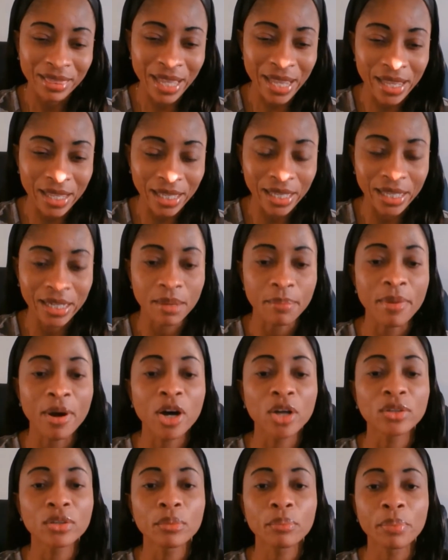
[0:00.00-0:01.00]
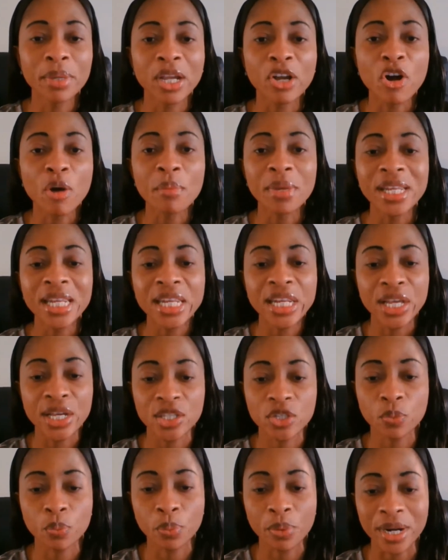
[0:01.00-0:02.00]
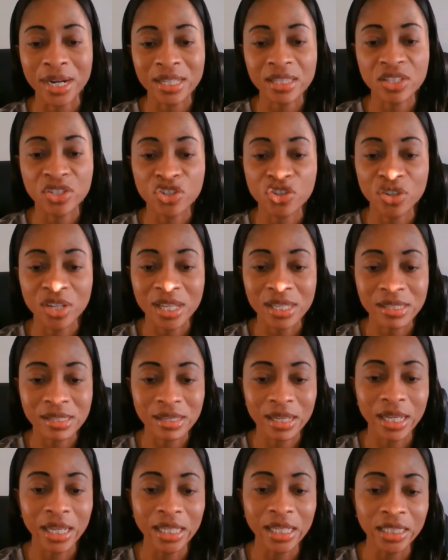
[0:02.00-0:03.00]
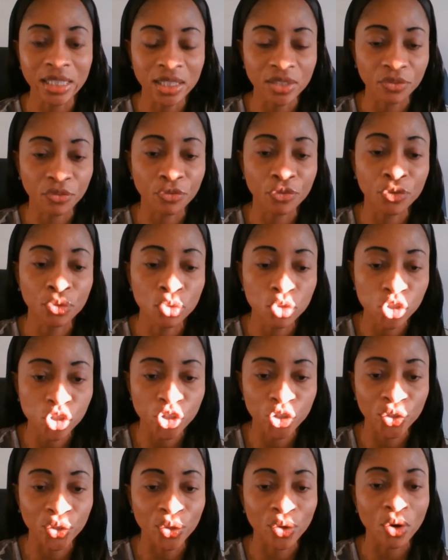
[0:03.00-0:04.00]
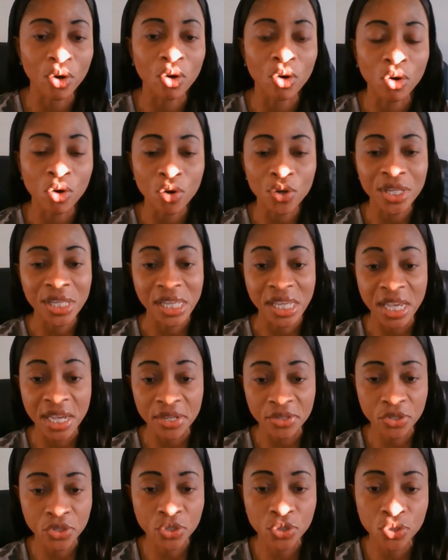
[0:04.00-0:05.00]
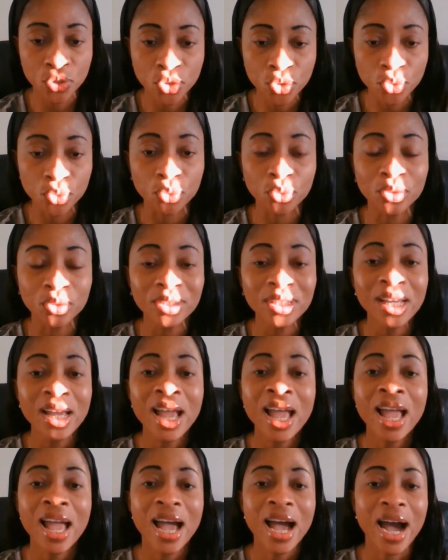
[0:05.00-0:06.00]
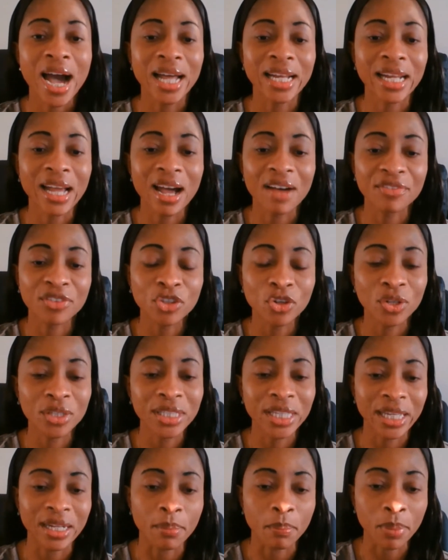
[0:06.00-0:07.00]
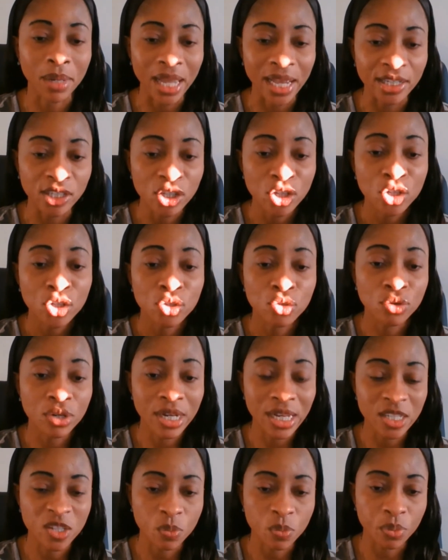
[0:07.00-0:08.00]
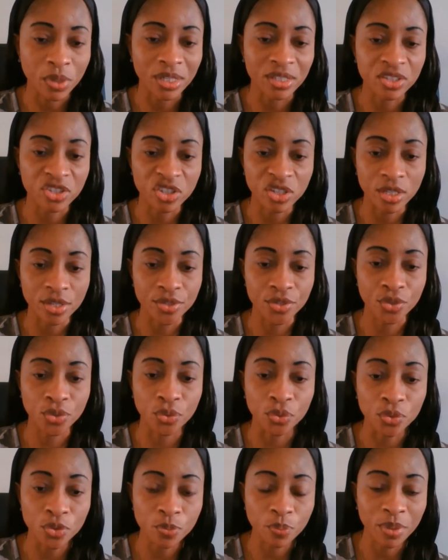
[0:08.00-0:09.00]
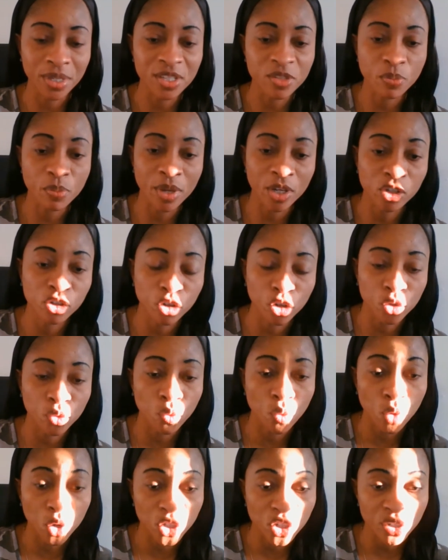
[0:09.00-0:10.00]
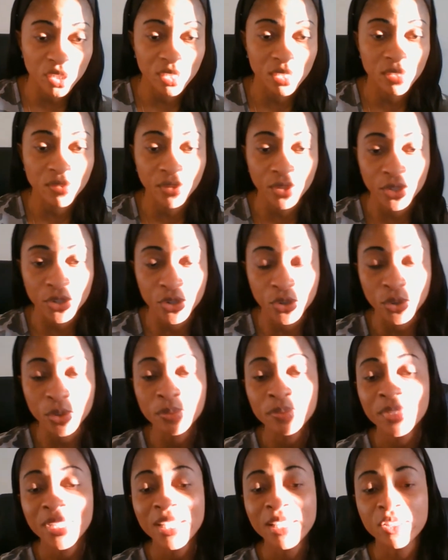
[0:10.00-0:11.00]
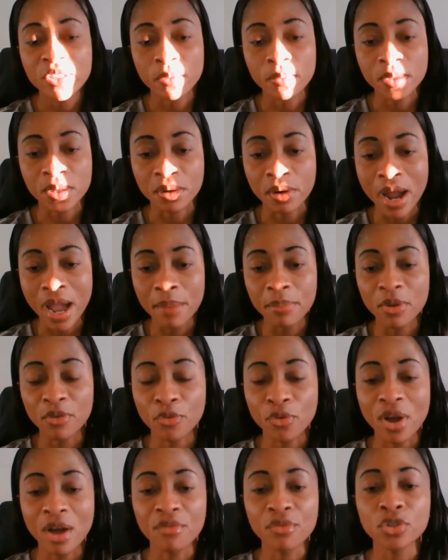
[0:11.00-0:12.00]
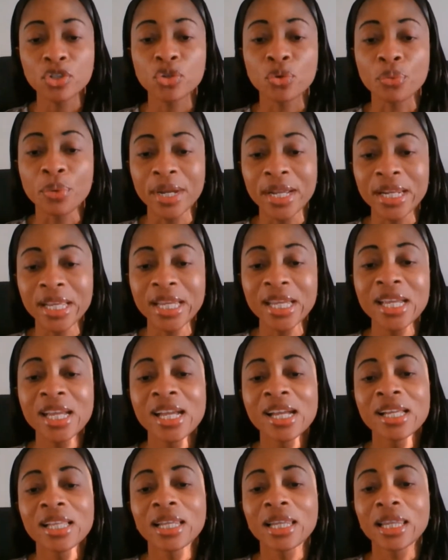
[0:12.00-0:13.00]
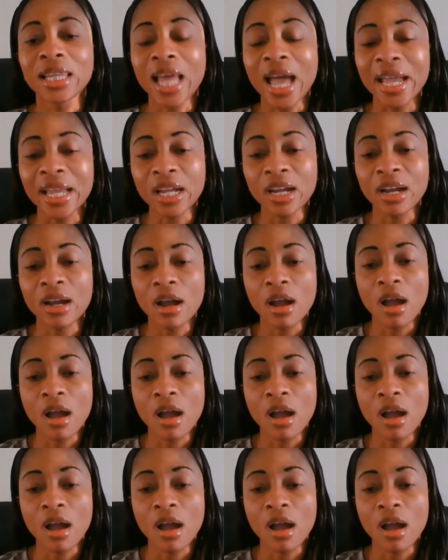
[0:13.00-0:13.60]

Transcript: thinking about becoming nurse practitioners in the future or years soon and have not yet applied to nurse practitioner schools. Please make sure you watch this video, subscribe if you haven't already, like